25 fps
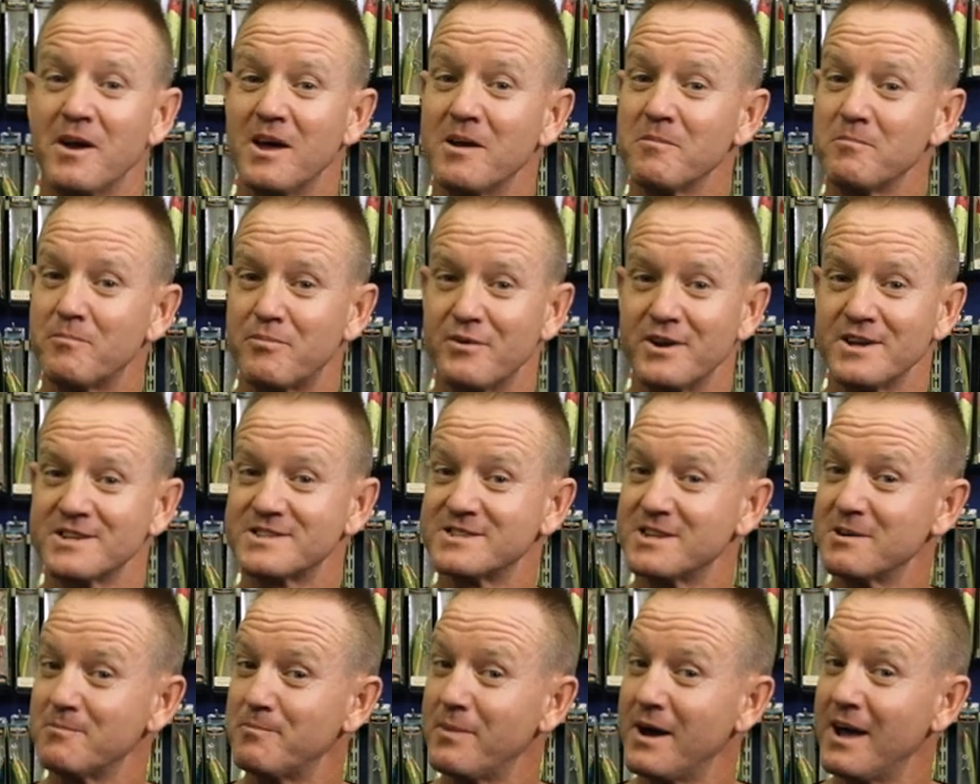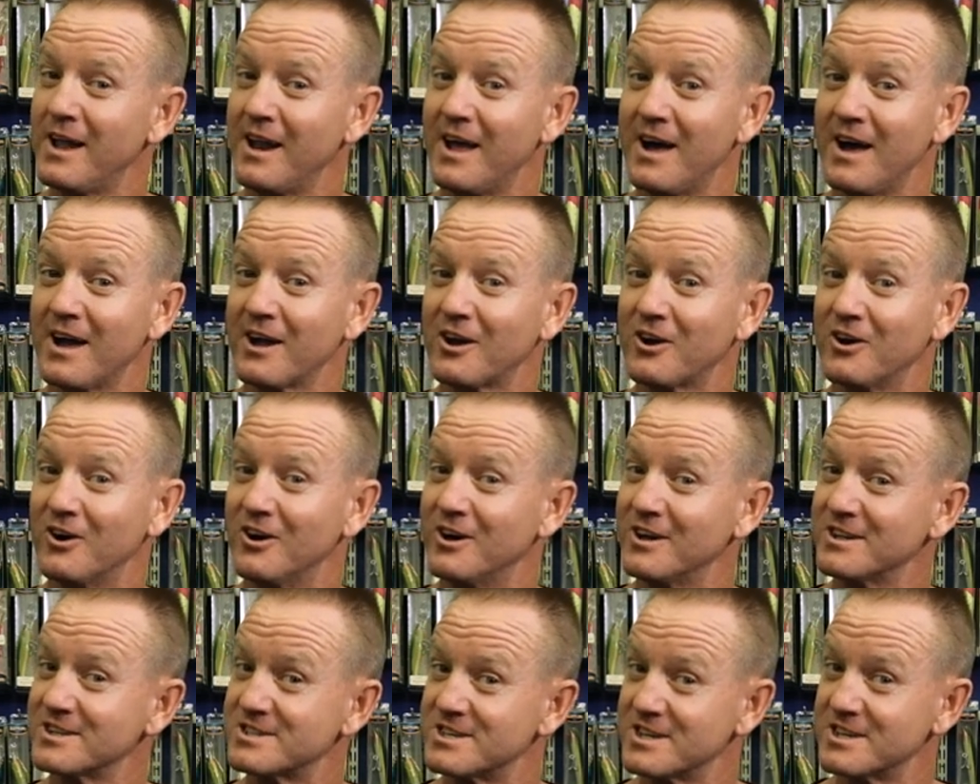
and press the bell icon.